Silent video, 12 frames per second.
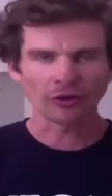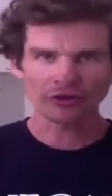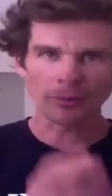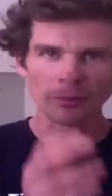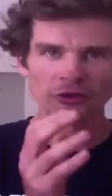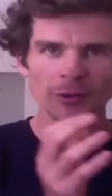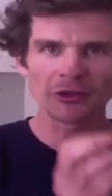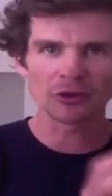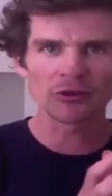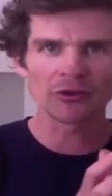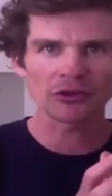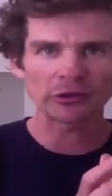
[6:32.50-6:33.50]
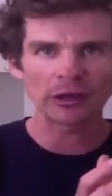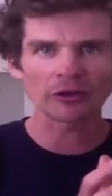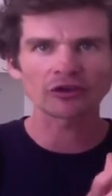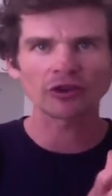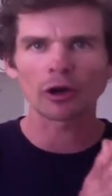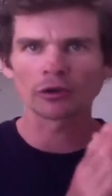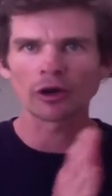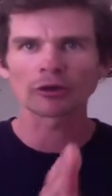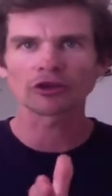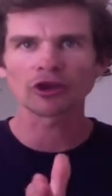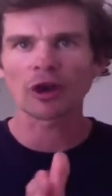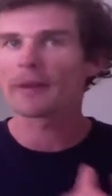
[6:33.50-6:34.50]
So if someone's been doing this lifestyle a
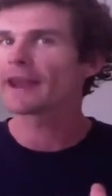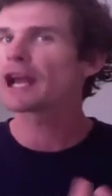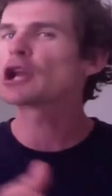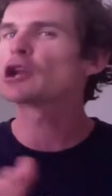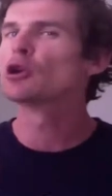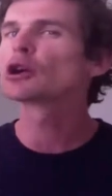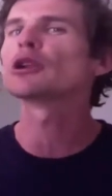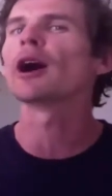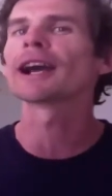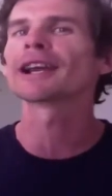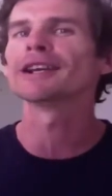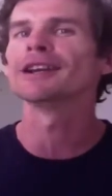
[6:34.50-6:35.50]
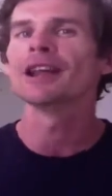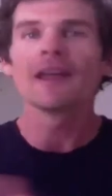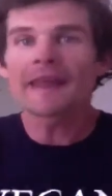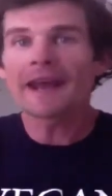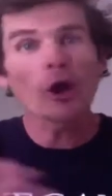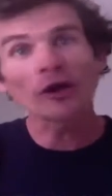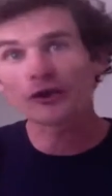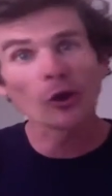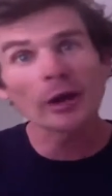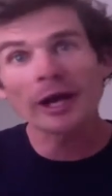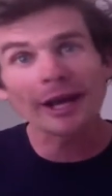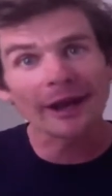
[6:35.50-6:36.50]
long time and they don't look like it, they're not
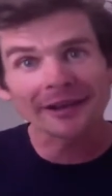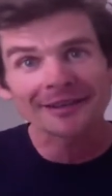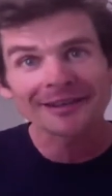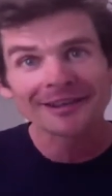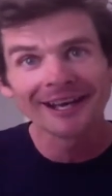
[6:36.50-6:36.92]
doing it.